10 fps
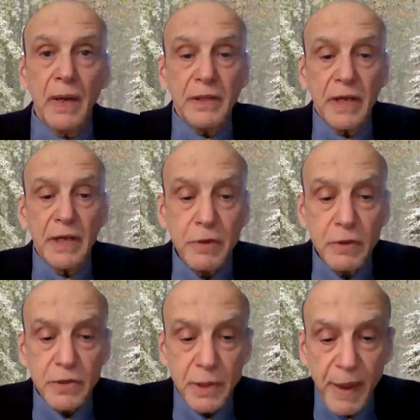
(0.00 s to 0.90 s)
To
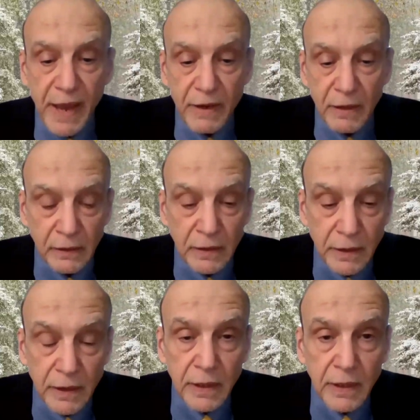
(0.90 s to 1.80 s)
introduce the panel,
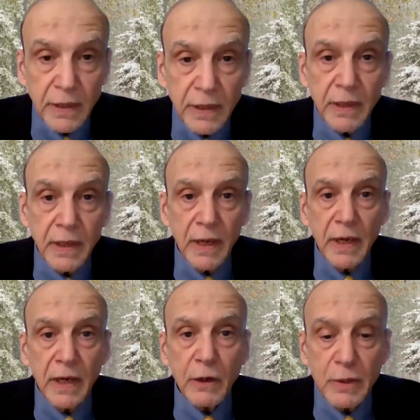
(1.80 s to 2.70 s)

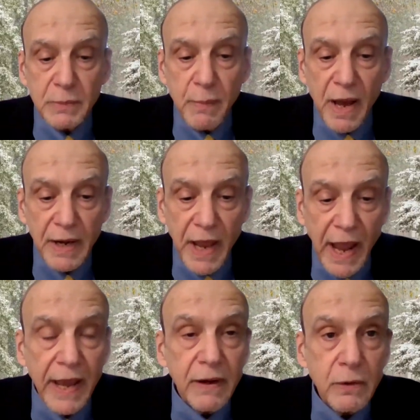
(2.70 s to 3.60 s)
Chris
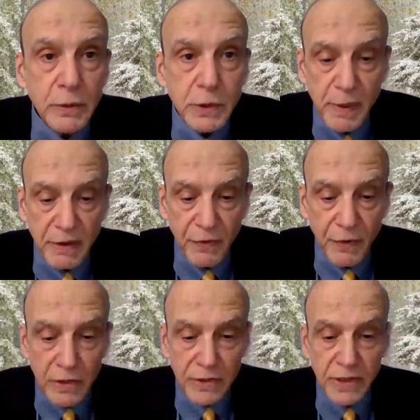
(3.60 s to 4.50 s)
Monahan, who will speak
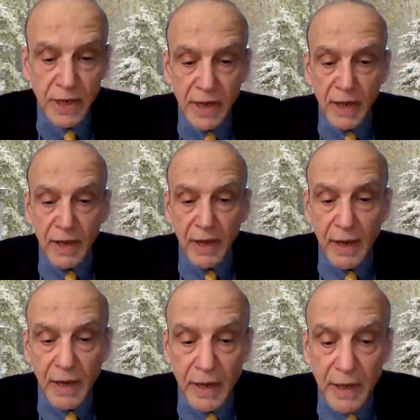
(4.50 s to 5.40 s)
first,
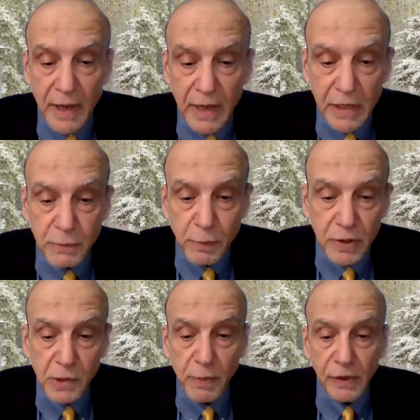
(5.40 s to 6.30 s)
is
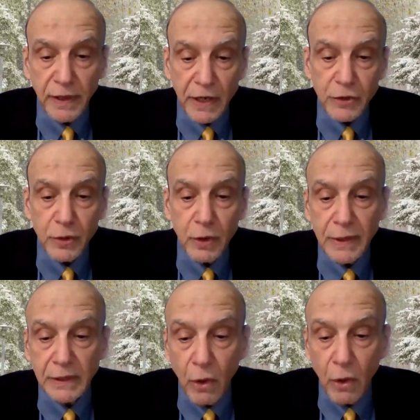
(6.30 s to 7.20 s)
principal lecturer
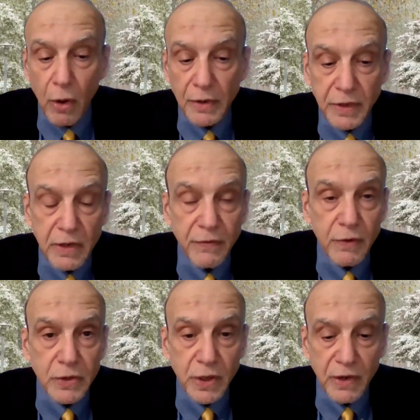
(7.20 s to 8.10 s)
in law at the
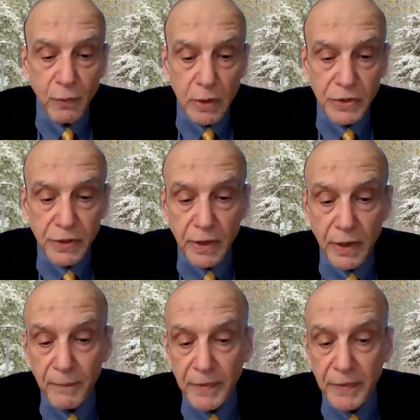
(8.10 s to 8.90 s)
University of Worcester.